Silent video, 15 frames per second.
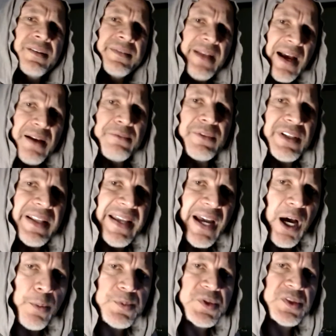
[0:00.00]
That really
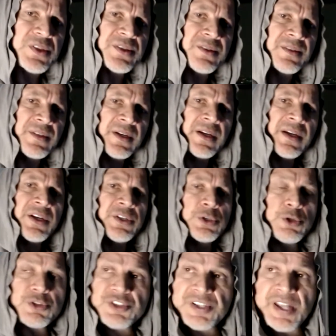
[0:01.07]
helps
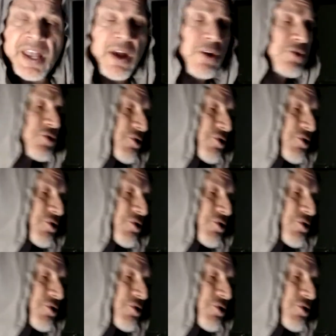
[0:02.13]
you stay on